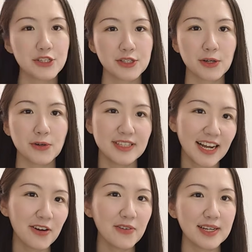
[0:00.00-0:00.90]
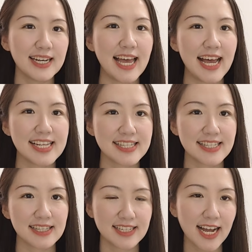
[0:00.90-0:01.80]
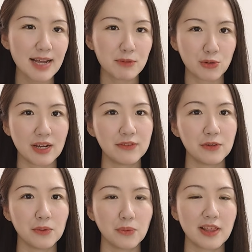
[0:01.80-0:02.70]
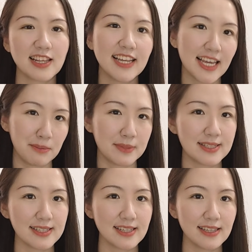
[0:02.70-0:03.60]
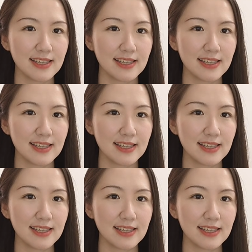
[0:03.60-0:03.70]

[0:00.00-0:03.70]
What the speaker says: So now let's time travel with names.